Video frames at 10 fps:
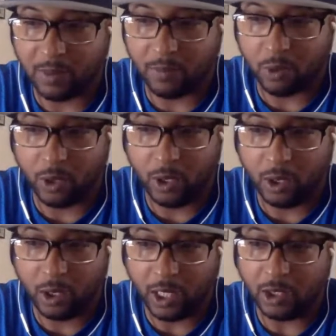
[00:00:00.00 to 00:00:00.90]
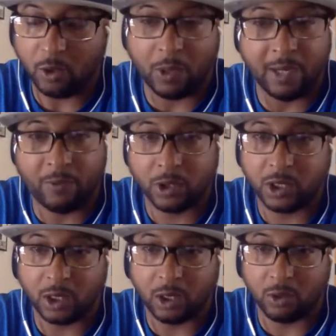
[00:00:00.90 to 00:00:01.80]
that boy, and nobody forced
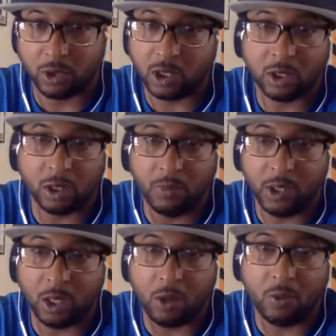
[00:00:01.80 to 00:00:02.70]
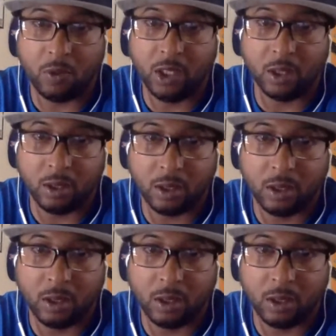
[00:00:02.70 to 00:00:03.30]
your little sister to be a hoe either.